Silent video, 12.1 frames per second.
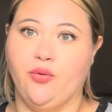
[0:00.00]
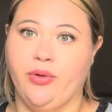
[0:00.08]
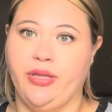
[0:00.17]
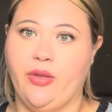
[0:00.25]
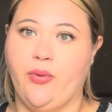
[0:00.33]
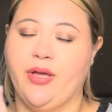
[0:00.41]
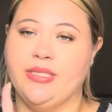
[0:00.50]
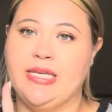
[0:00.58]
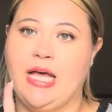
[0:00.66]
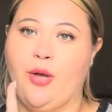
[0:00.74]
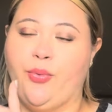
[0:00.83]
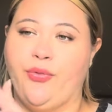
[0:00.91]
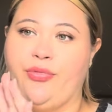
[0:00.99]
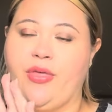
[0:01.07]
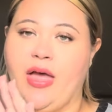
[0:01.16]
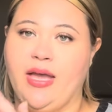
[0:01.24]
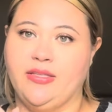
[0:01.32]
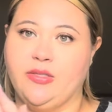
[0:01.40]
really well to help with
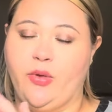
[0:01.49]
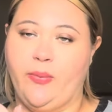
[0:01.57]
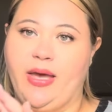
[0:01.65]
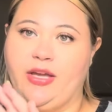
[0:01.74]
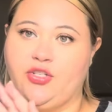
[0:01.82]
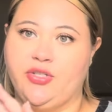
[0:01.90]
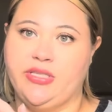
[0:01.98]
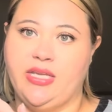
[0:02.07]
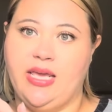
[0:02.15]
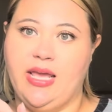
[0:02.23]
the eczema patches that he